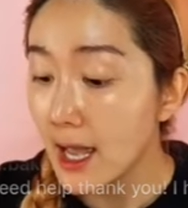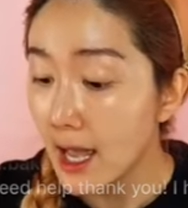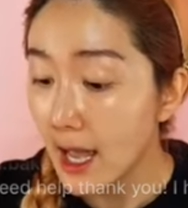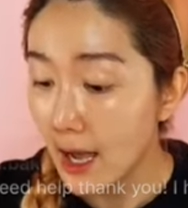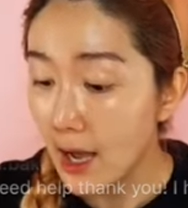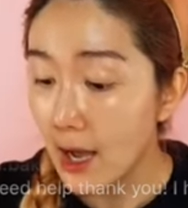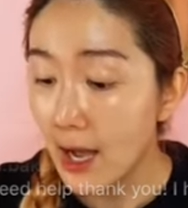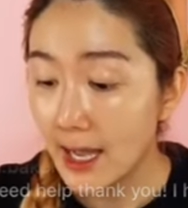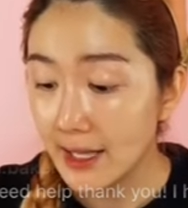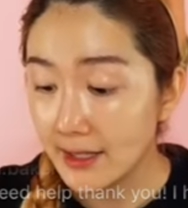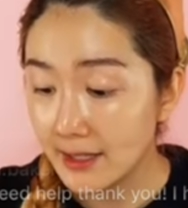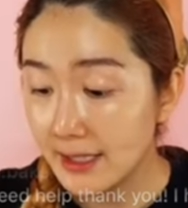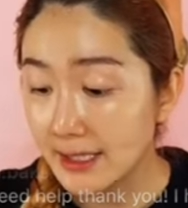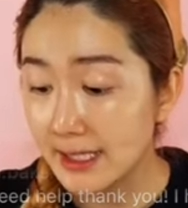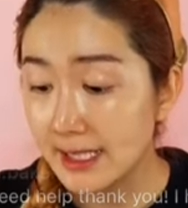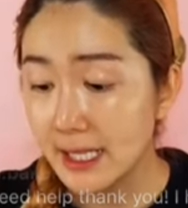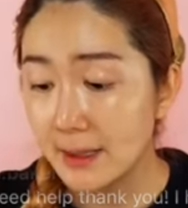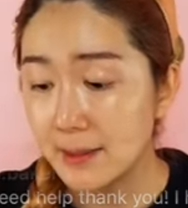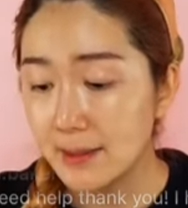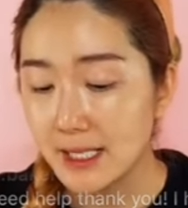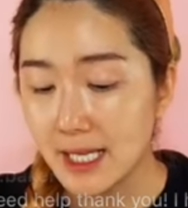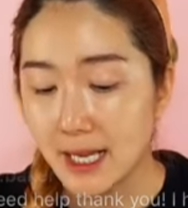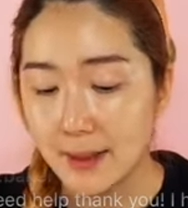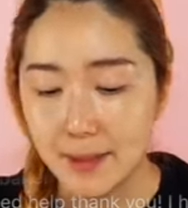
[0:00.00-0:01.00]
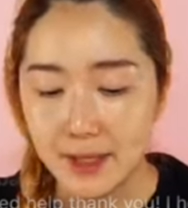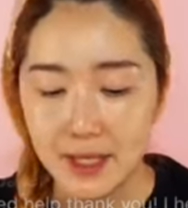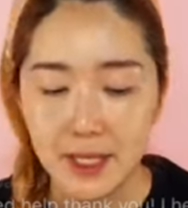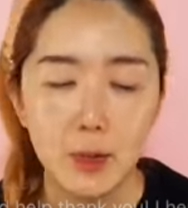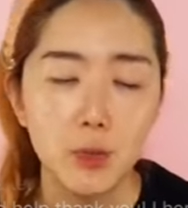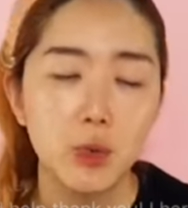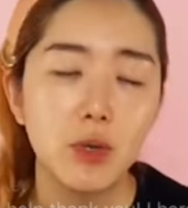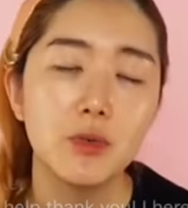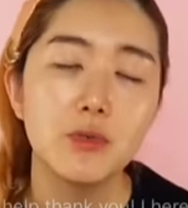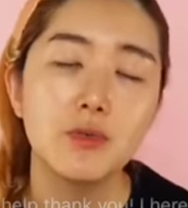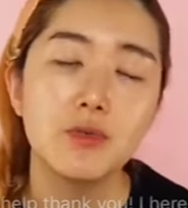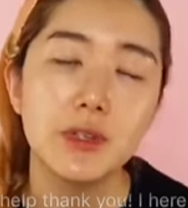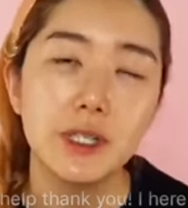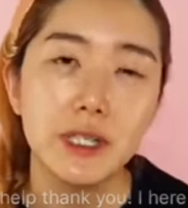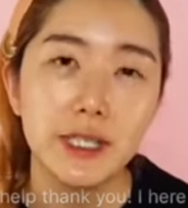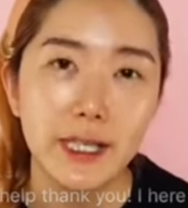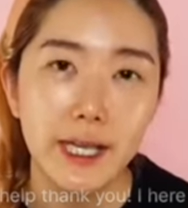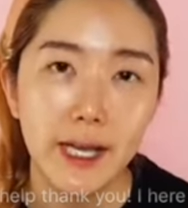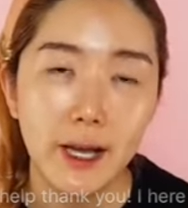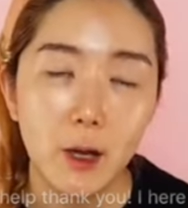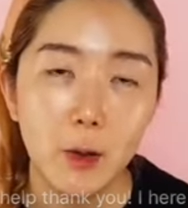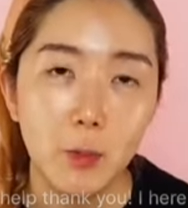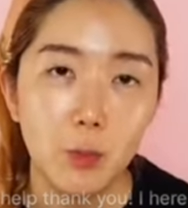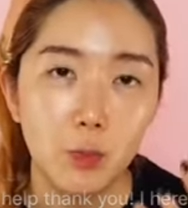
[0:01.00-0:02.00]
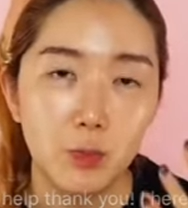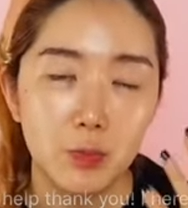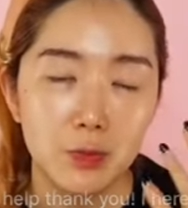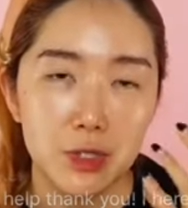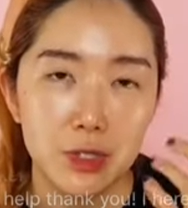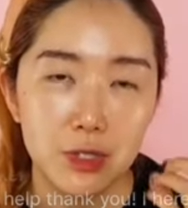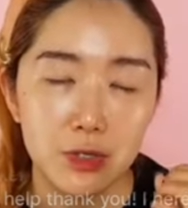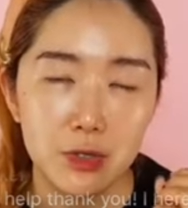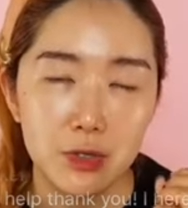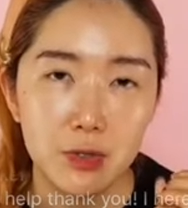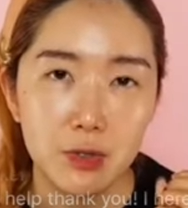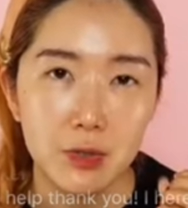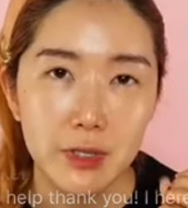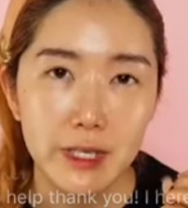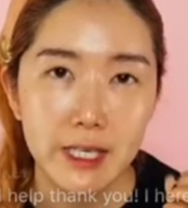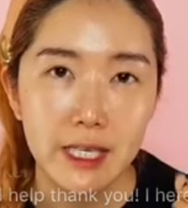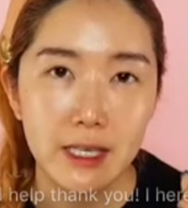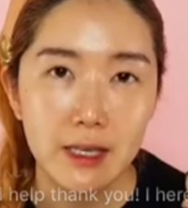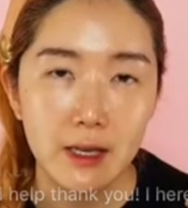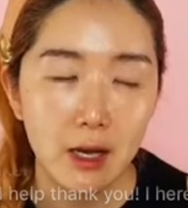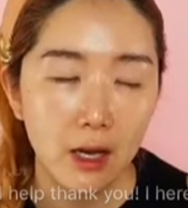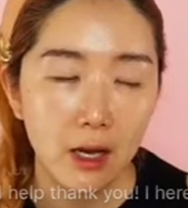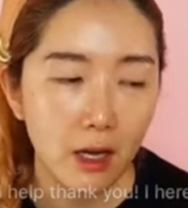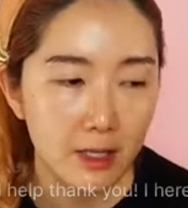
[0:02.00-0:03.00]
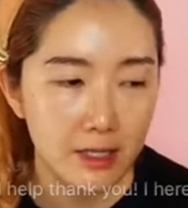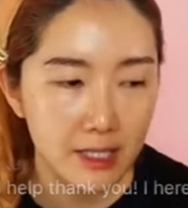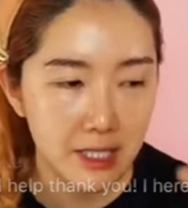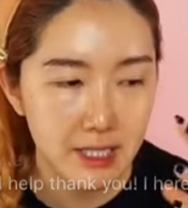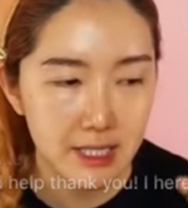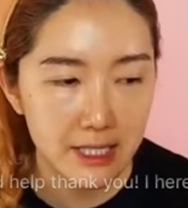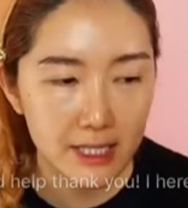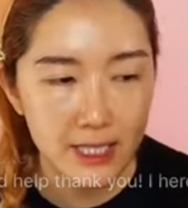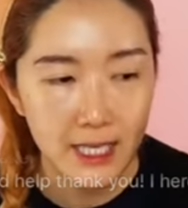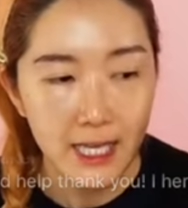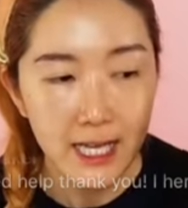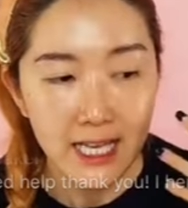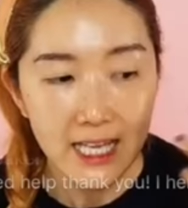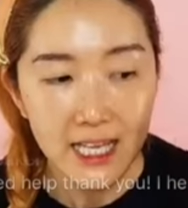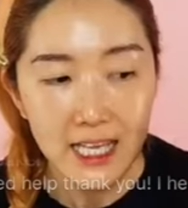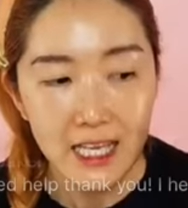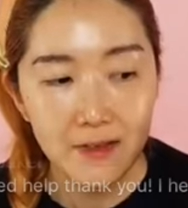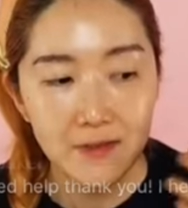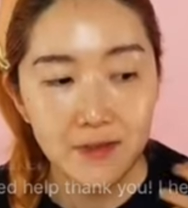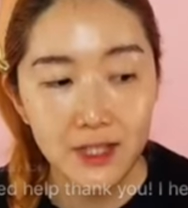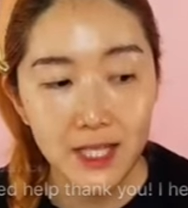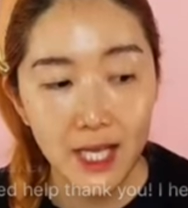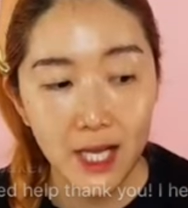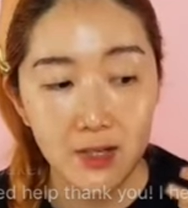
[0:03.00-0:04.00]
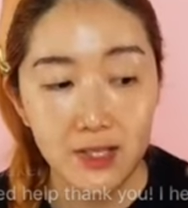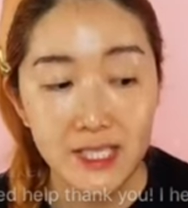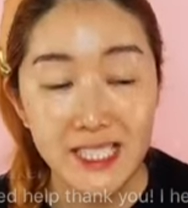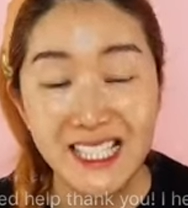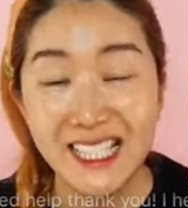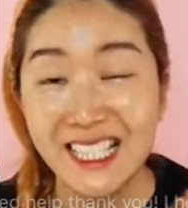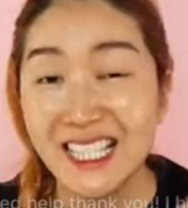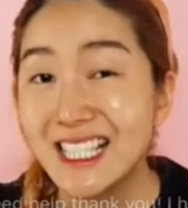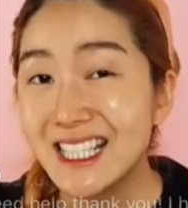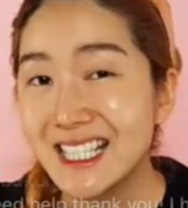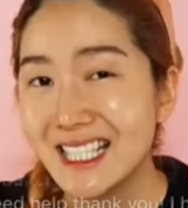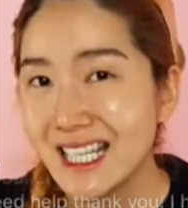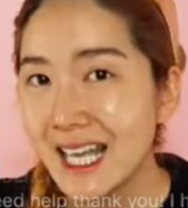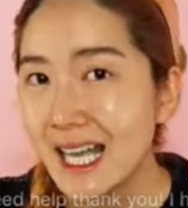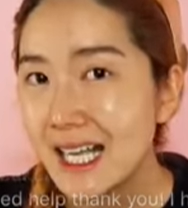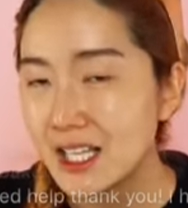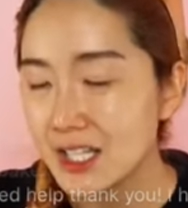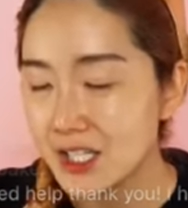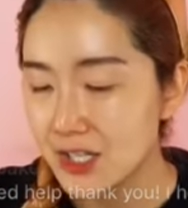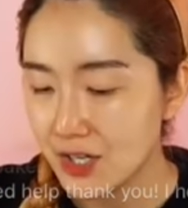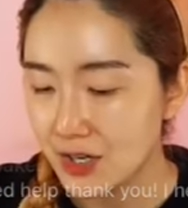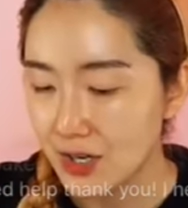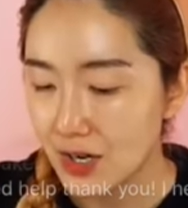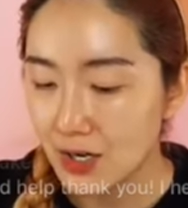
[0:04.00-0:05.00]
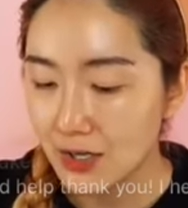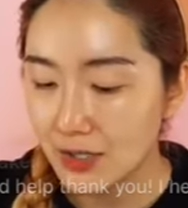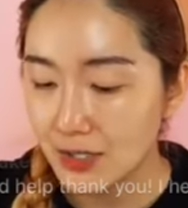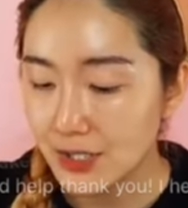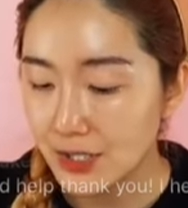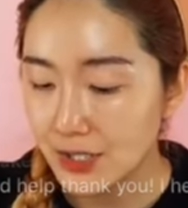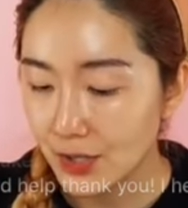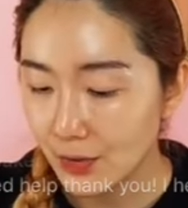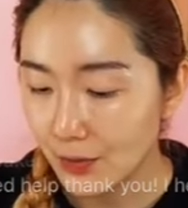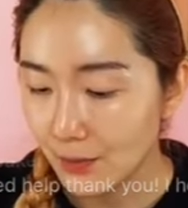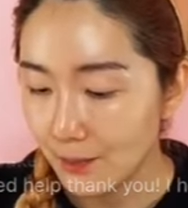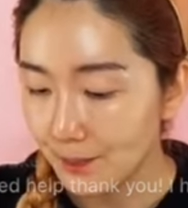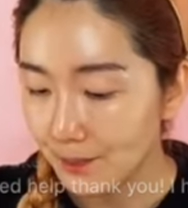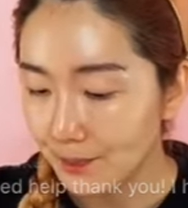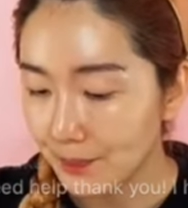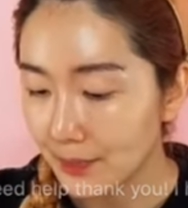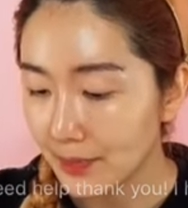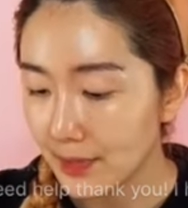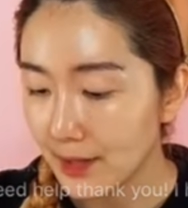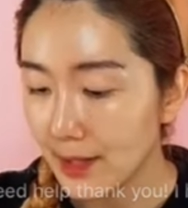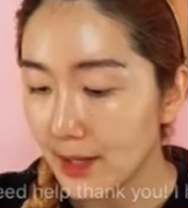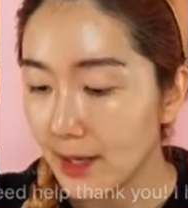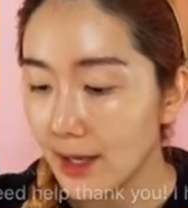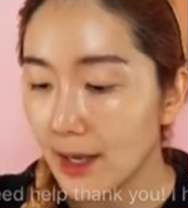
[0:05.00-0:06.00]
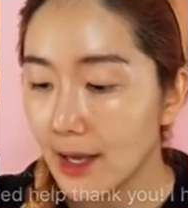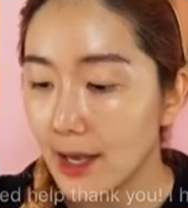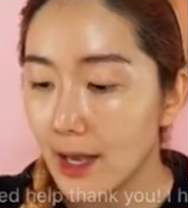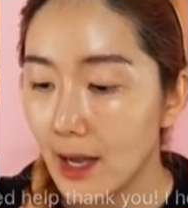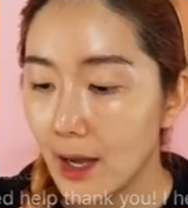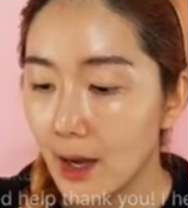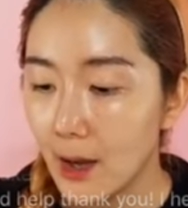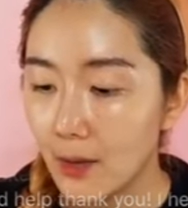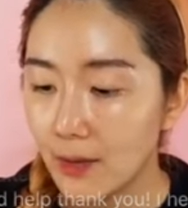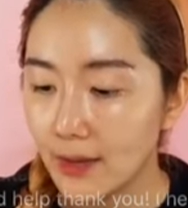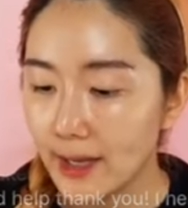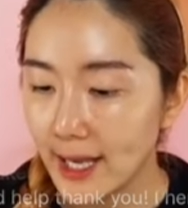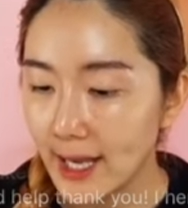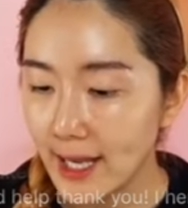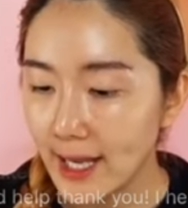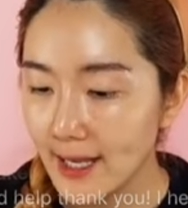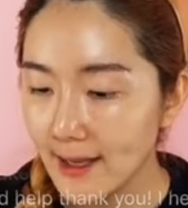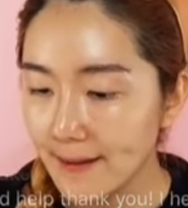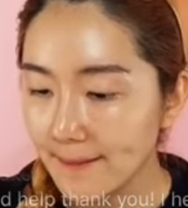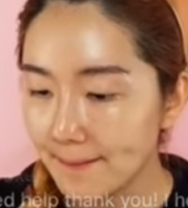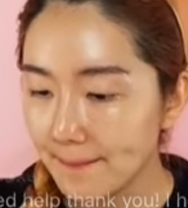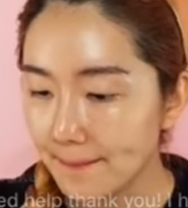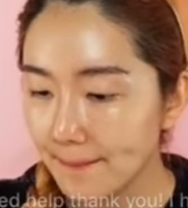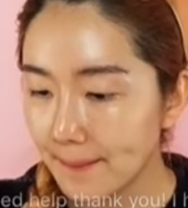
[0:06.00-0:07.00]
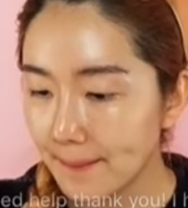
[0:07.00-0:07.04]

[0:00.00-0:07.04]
Uh, at the same time and it will really help to uh, just even out skin texture also okay